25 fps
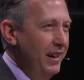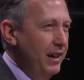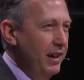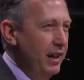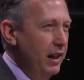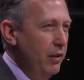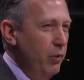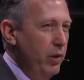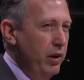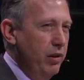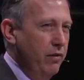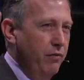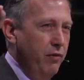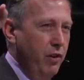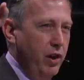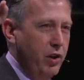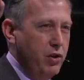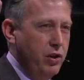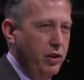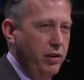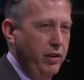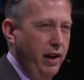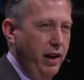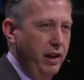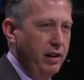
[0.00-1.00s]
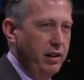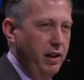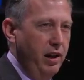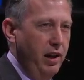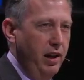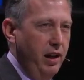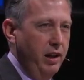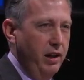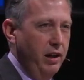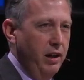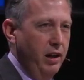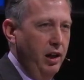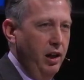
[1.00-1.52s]
can we envision that
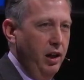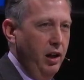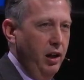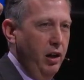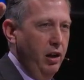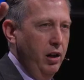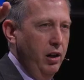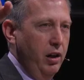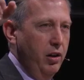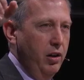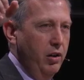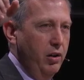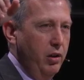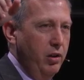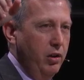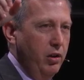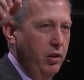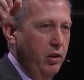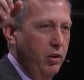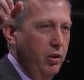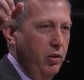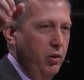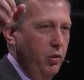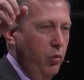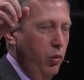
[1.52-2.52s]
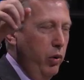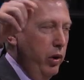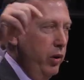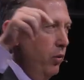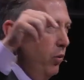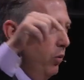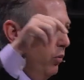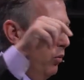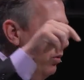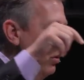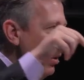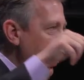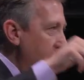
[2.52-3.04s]
day when
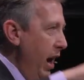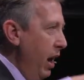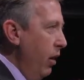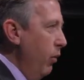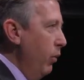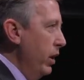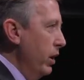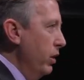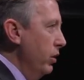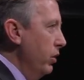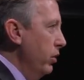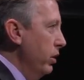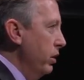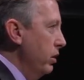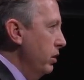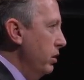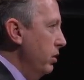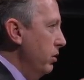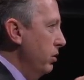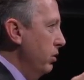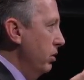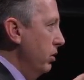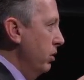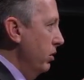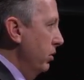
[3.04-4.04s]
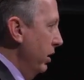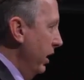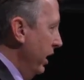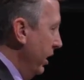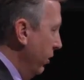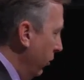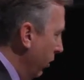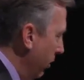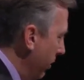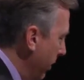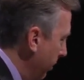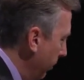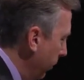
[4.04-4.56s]
now we do it in
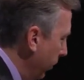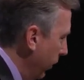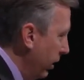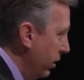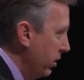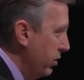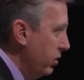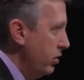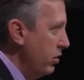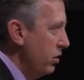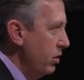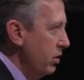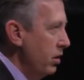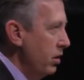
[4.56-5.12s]
remembrance